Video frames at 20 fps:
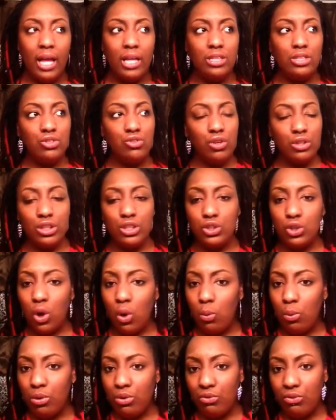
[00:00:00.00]
I drank the
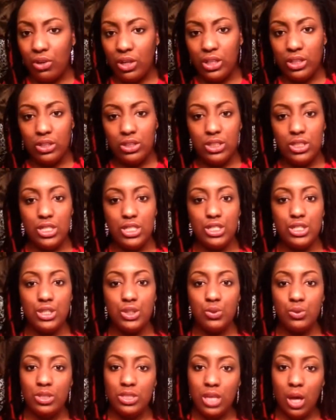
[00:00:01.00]
salt water punch as
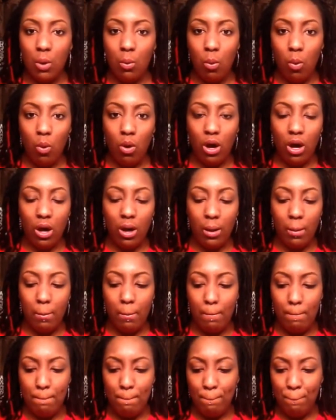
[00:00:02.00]
soon as I woke
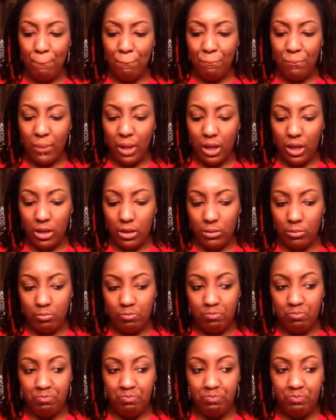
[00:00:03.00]
up.
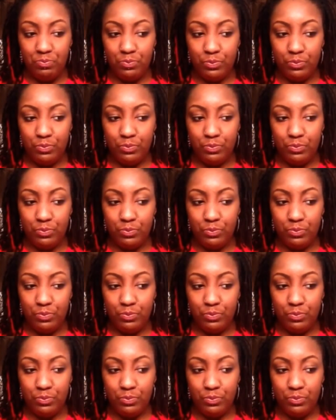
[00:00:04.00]
Um,